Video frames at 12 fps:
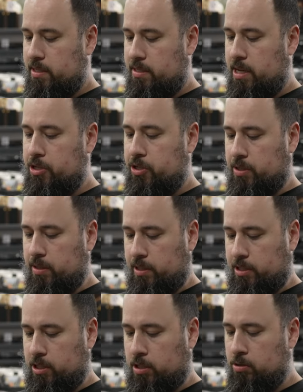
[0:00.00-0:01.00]
Essential,
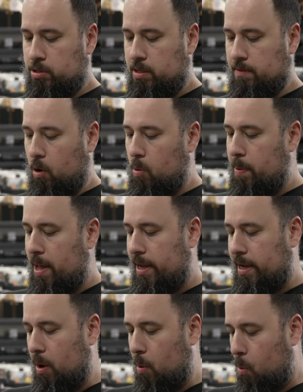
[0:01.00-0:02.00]
exclusive
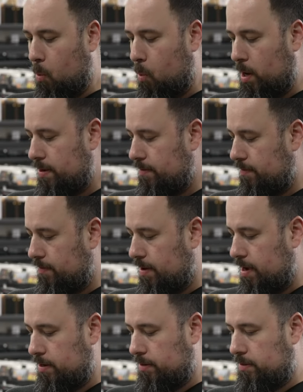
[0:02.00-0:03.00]
opaque white
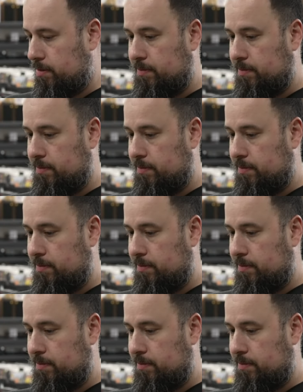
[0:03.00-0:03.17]
vinyl.